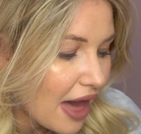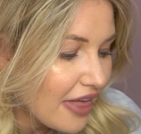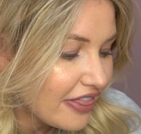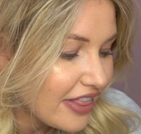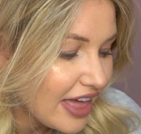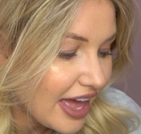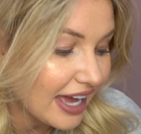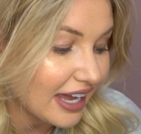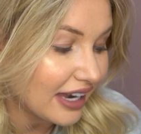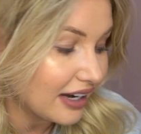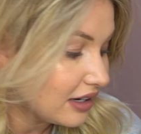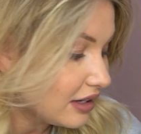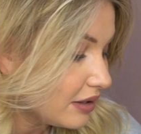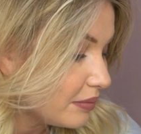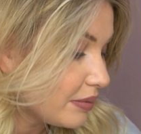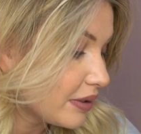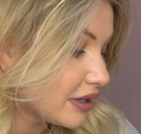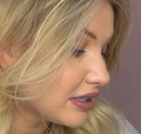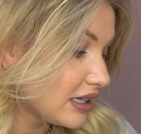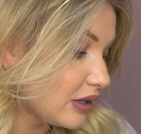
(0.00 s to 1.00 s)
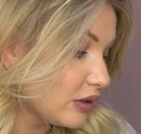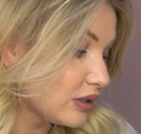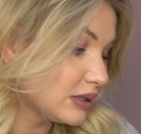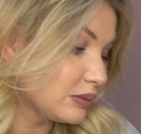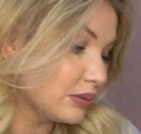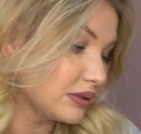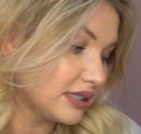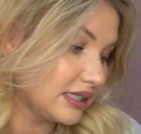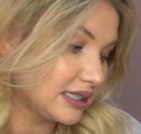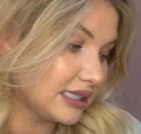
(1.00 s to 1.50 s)
And then, because I also
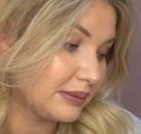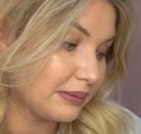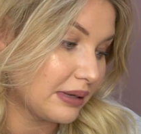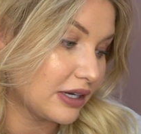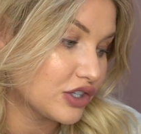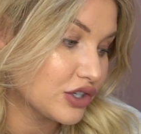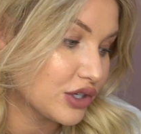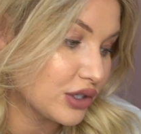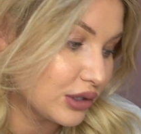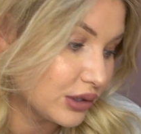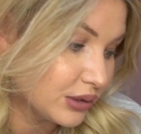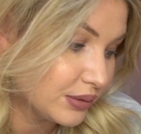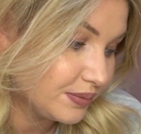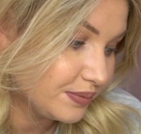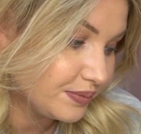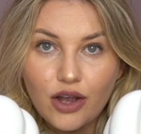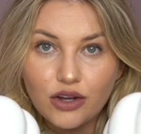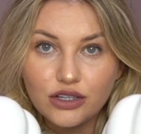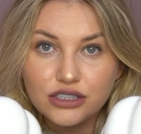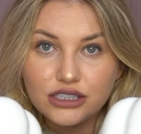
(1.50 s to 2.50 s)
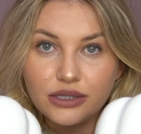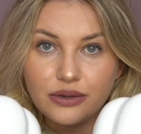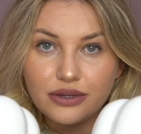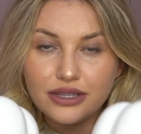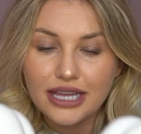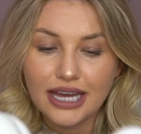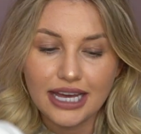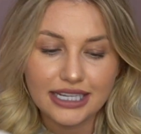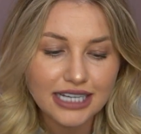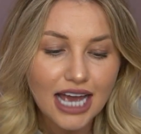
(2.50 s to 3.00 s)
wanted symmetrical, got 2 of
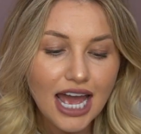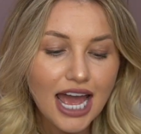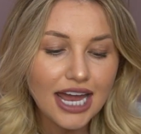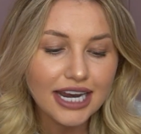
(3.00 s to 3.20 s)
these.